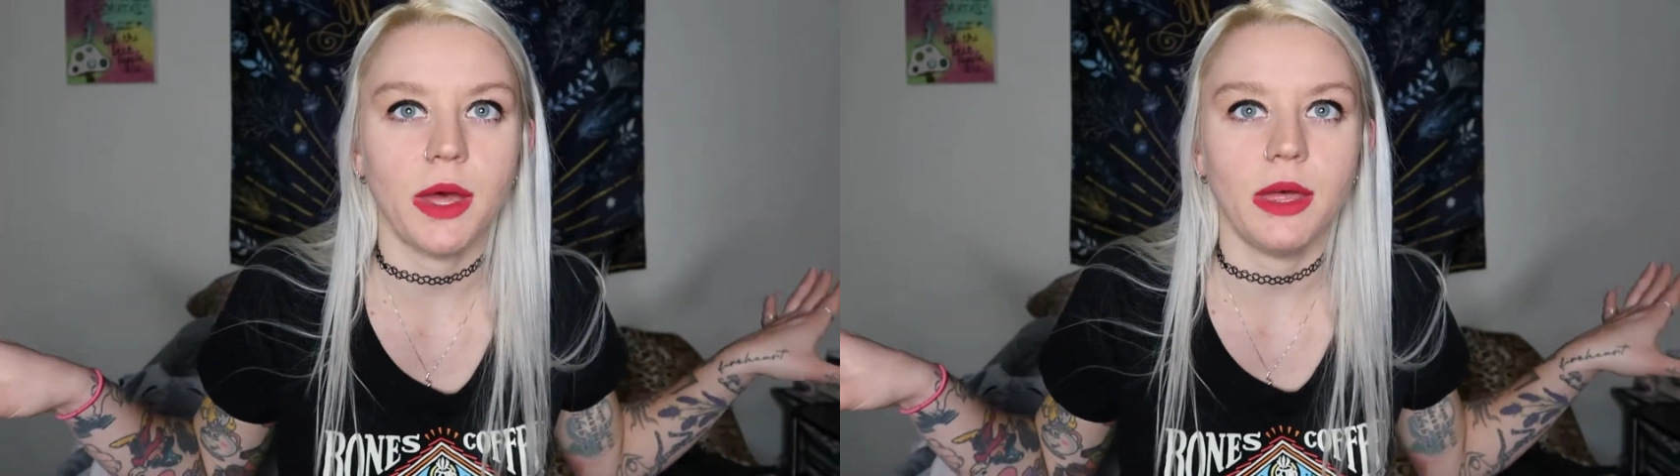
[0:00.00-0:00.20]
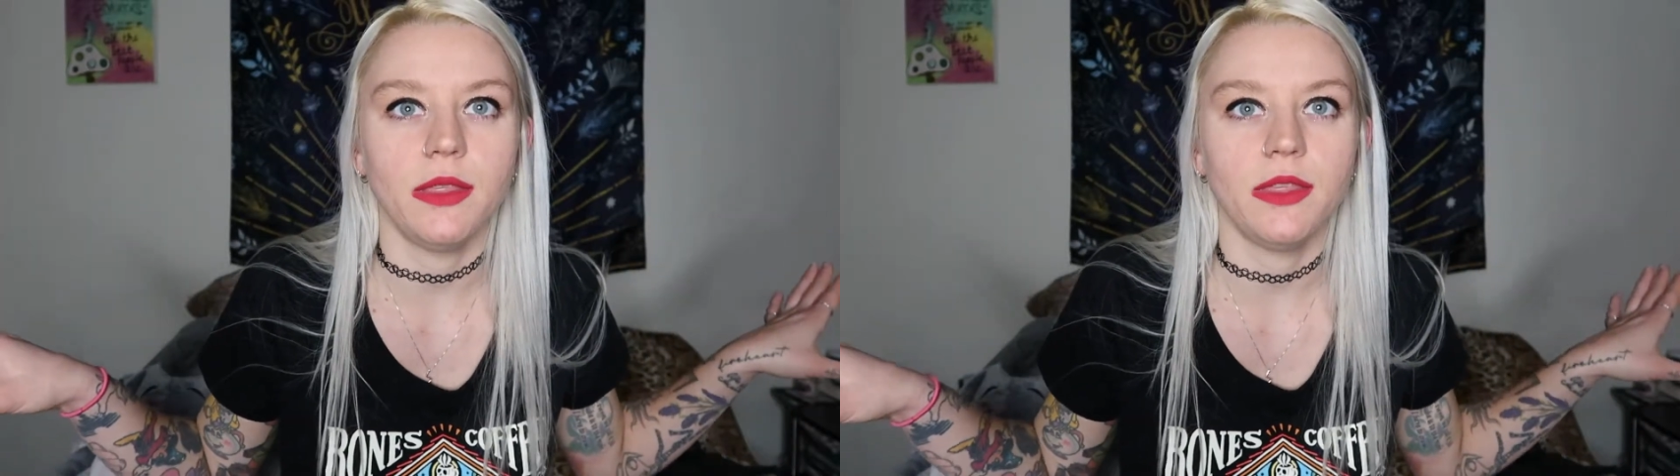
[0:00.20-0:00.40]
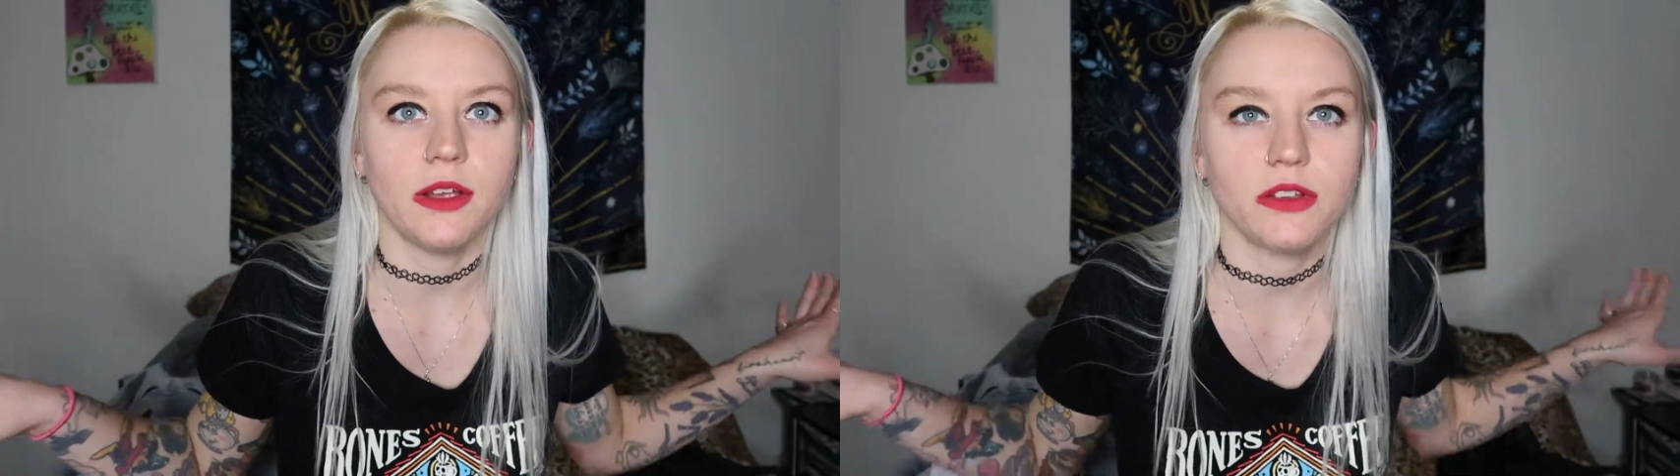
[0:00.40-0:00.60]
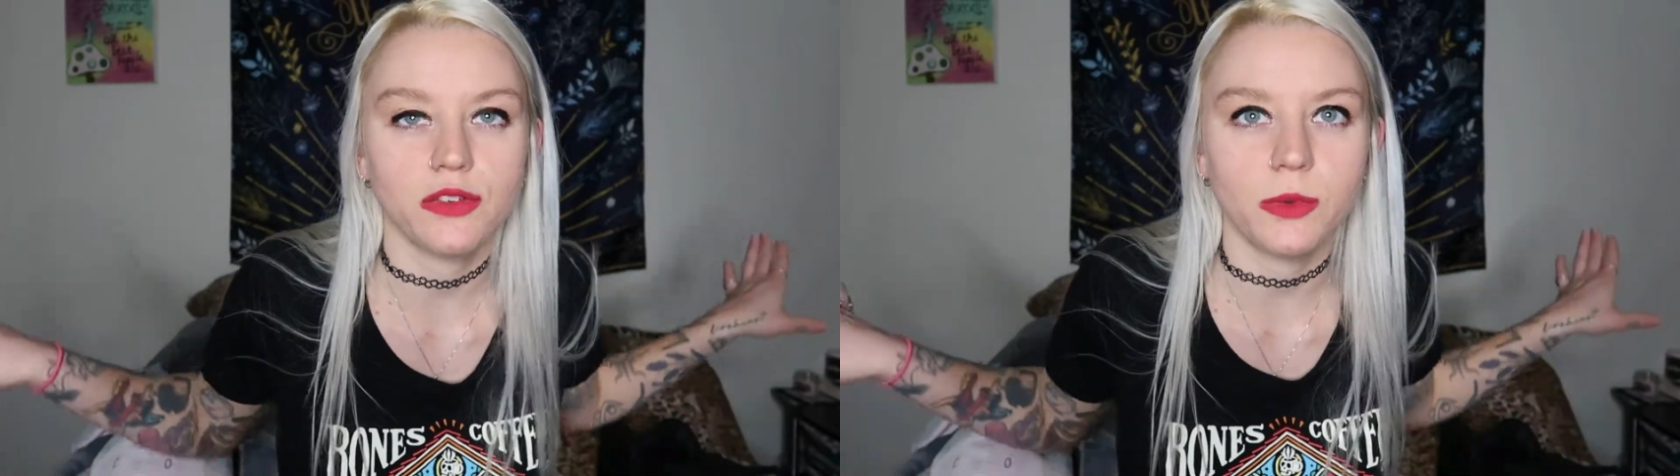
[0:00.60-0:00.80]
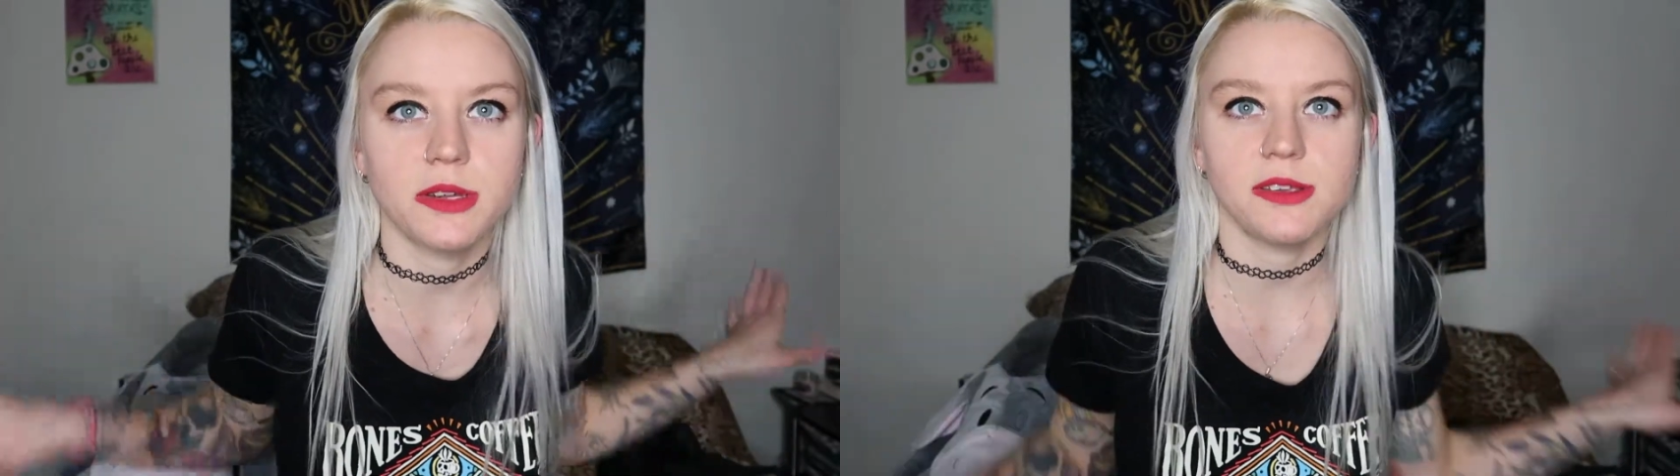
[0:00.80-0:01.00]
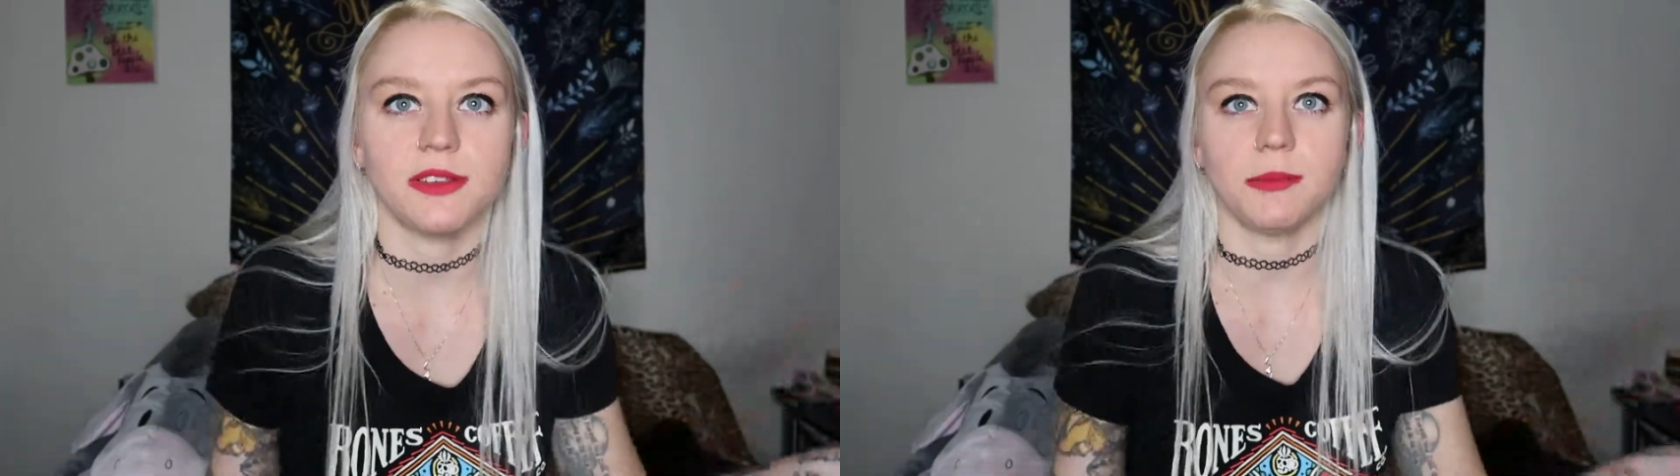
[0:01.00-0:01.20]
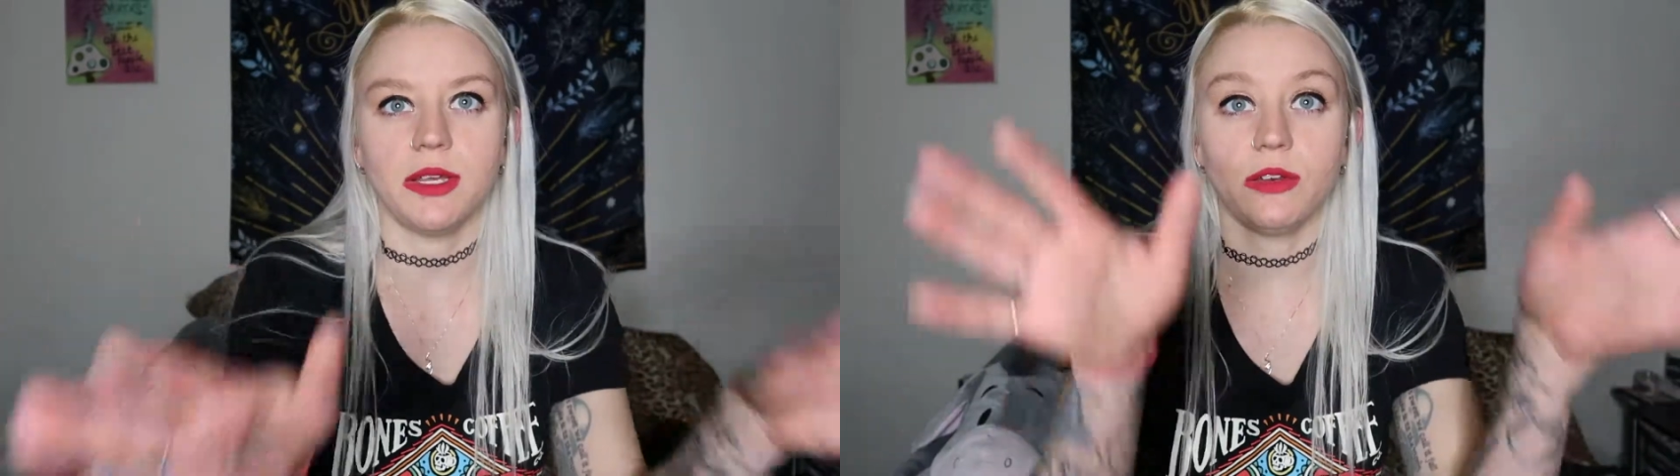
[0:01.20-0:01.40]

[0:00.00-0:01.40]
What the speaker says: but their stories are